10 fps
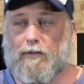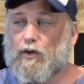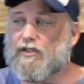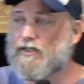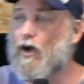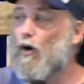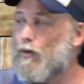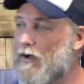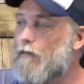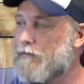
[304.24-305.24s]
your
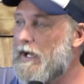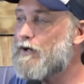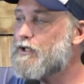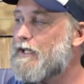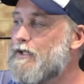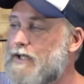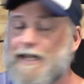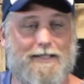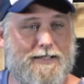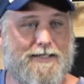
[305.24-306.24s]
soul of flourishing in
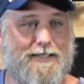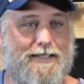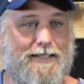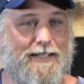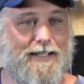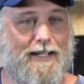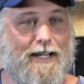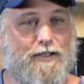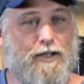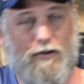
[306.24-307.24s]
Jesus.
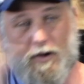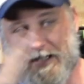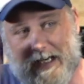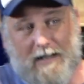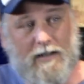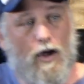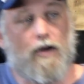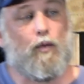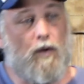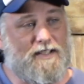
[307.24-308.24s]
So you've got you need a
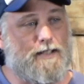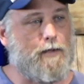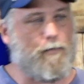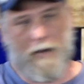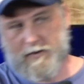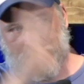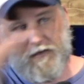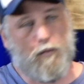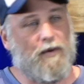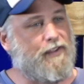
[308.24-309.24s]
lot of wisdom. The Bible's
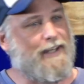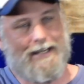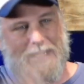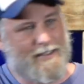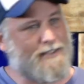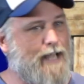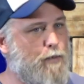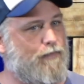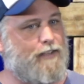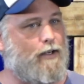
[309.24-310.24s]
filled with it, and as I say,
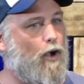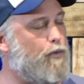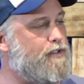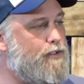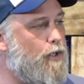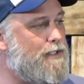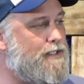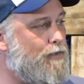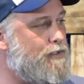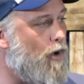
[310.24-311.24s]
we've done a whole sermon
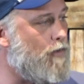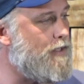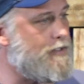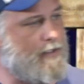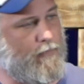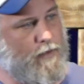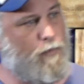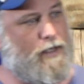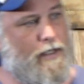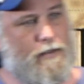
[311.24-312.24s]
series on this. If you
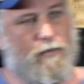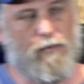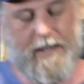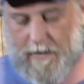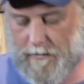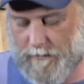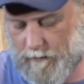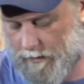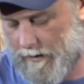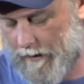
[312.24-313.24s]
want to read, you know,